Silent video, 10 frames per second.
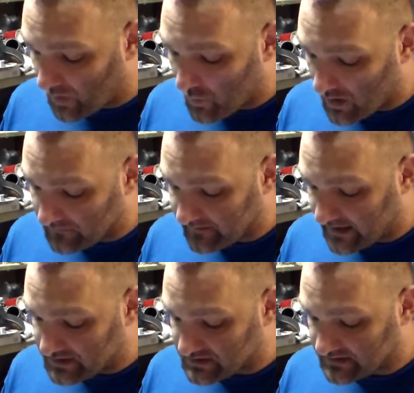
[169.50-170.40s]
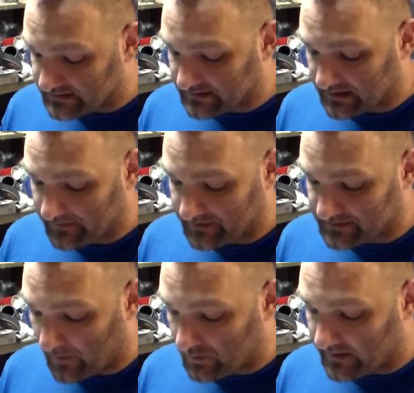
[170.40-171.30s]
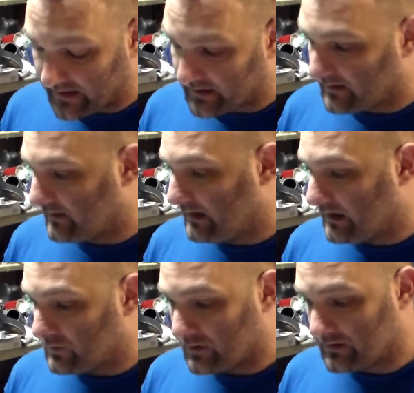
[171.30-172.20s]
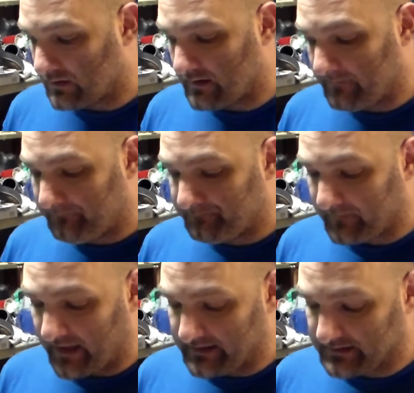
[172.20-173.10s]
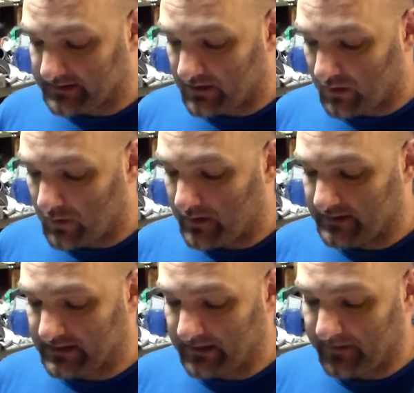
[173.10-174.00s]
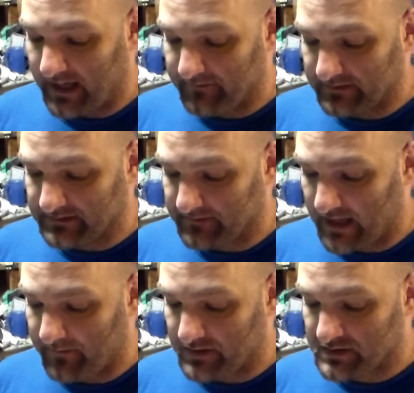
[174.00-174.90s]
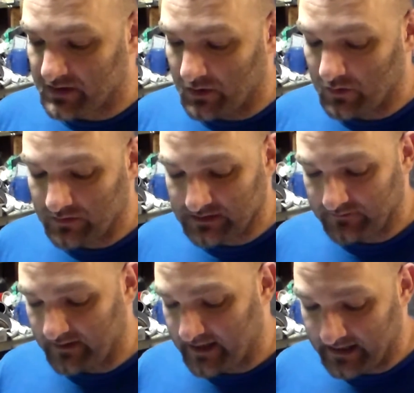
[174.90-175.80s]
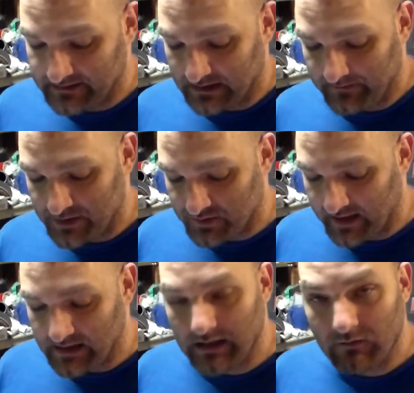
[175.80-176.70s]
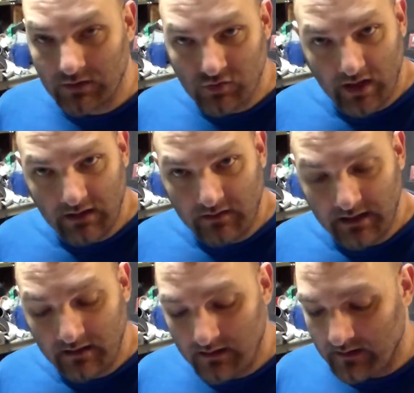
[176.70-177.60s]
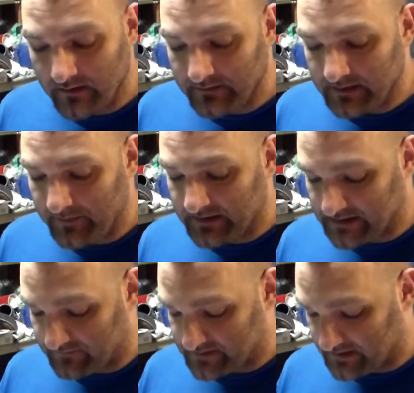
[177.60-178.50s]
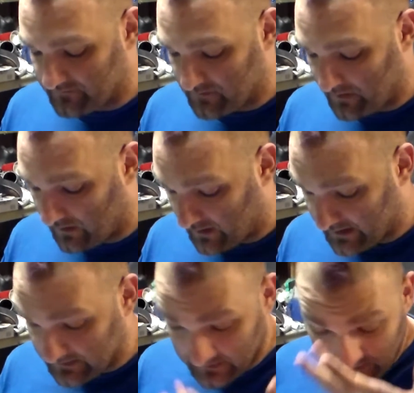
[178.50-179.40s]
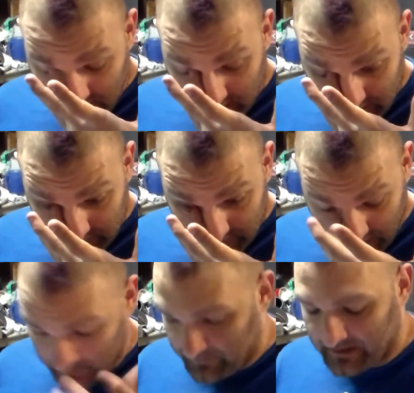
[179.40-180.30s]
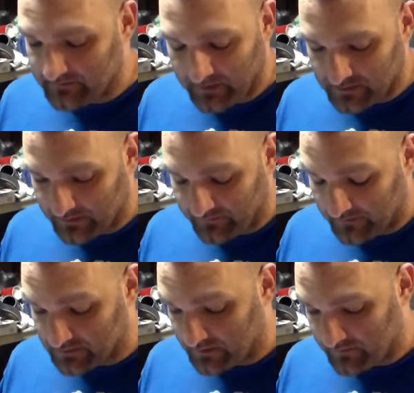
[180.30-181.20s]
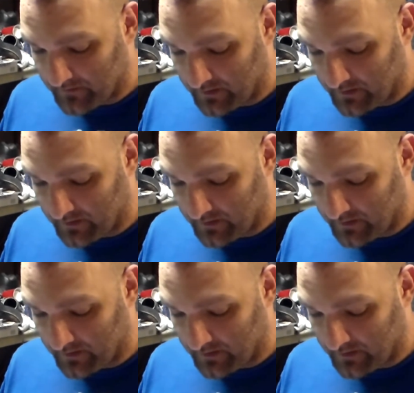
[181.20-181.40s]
One of the engines is going to be smoking and whatnot, and the Zero is going to be having some damage too, stuff like that. It's going to be trailering the B17 from behind, B25, sorry, from